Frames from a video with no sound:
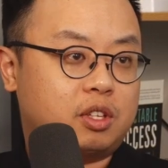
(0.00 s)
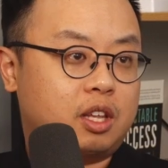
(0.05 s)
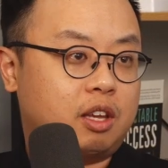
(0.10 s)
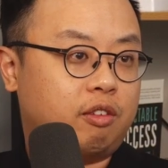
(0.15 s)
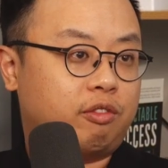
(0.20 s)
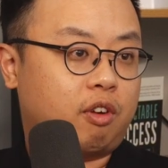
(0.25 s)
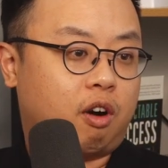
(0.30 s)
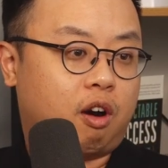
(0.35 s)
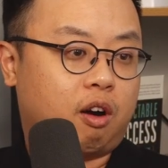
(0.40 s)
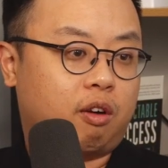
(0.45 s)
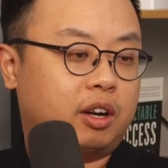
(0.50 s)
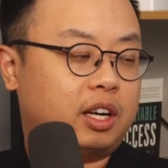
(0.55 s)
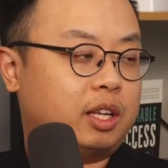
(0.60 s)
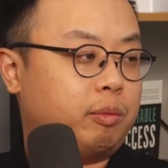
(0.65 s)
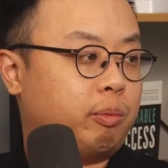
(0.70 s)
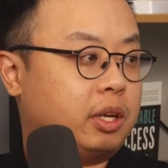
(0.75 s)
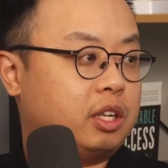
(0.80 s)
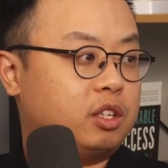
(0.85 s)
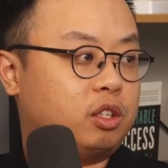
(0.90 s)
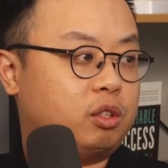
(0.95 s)
they've already
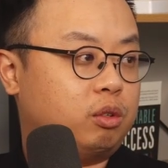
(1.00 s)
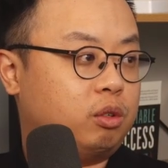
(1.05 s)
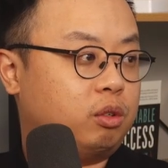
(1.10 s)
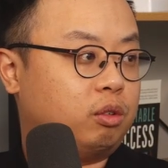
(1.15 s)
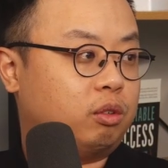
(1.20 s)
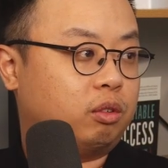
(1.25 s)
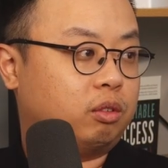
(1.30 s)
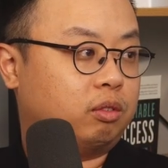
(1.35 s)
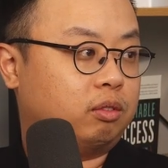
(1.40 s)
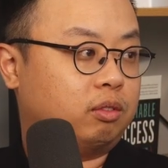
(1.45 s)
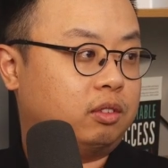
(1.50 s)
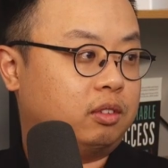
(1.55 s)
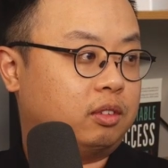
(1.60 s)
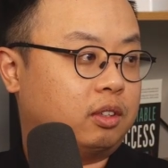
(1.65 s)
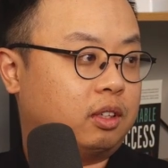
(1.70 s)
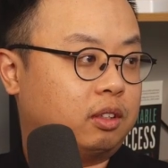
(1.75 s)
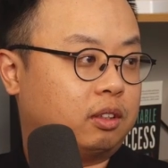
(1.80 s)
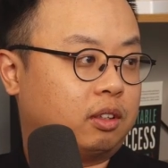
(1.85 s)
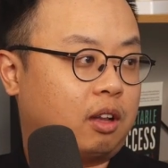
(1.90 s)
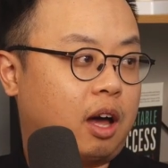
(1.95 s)
been to
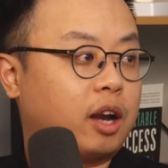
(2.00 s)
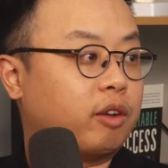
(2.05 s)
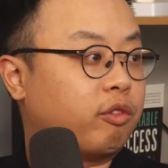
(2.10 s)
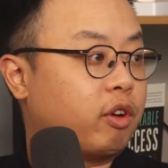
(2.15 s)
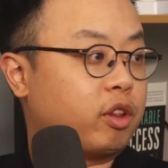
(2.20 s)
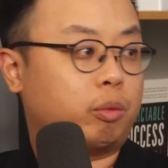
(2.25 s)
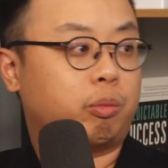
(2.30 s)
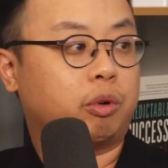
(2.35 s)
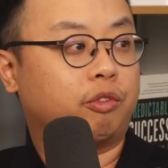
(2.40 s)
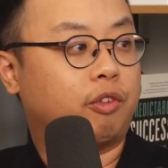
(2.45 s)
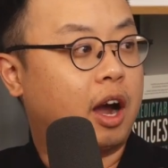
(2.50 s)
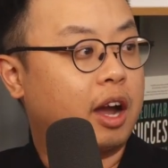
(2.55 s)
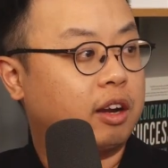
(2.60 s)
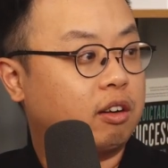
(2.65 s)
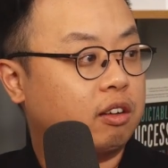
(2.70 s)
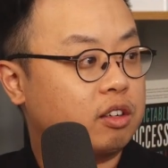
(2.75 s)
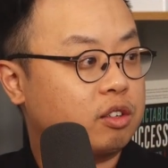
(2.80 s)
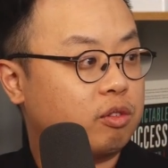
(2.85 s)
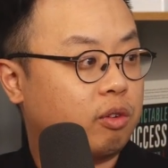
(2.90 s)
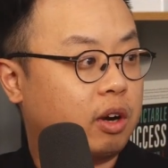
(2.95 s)
a lot of other
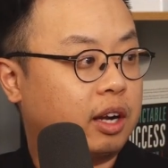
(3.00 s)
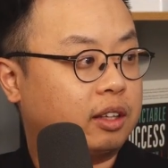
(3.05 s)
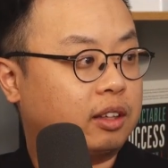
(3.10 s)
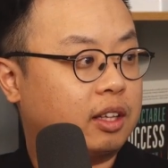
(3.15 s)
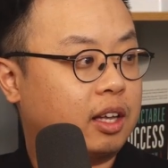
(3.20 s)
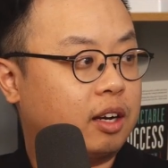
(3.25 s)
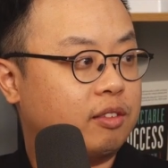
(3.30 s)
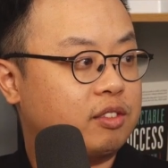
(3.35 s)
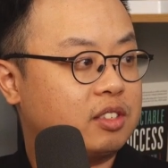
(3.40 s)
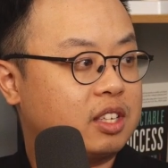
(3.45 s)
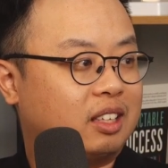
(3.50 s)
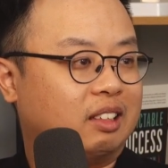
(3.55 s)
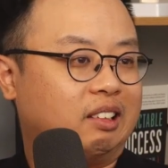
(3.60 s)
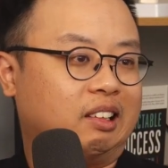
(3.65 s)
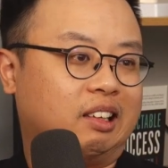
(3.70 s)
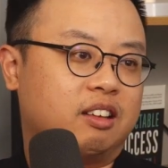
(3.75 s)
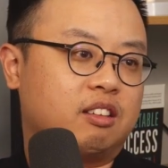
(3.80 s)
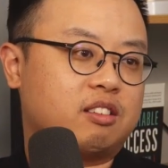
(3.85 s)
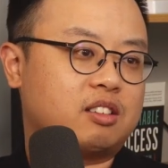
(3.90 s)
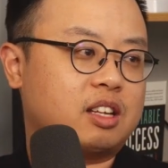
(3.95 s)
providers, right, that have said,
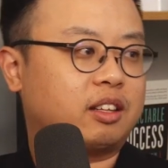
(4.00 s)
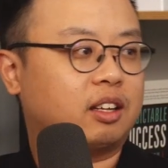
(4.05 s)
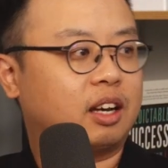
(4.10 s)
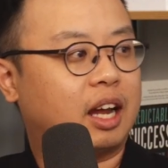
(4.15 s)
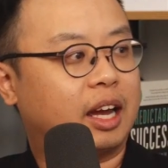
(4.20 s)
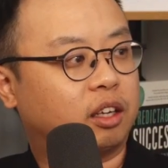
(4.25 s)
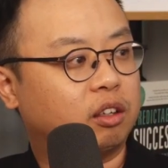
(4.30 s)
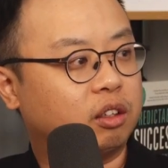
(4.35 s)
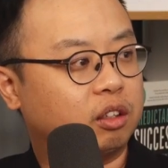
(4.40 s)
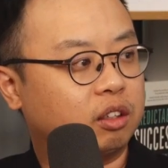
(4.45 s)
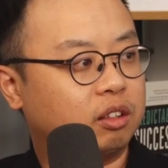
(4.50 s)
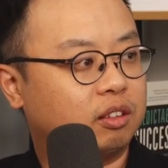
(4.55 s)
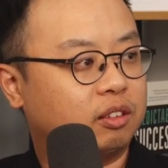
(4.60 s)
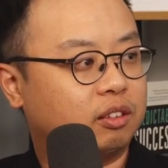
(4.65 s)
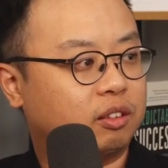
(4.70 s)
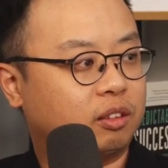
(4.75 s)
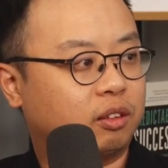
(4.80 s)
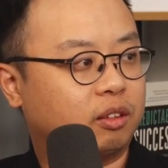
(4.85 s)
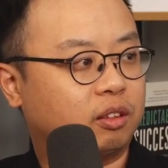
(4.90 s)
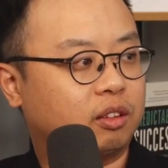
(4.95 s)
there's nothing I can do,
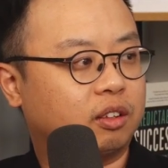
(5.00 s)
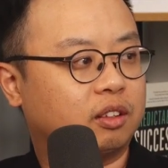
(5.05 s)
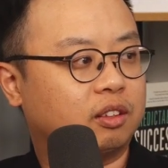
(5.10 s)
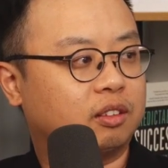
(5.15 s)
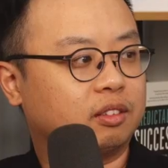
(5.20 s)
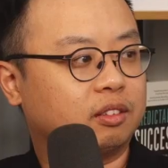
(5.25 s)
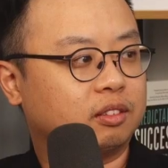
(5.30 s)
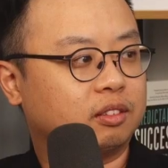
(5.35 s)
or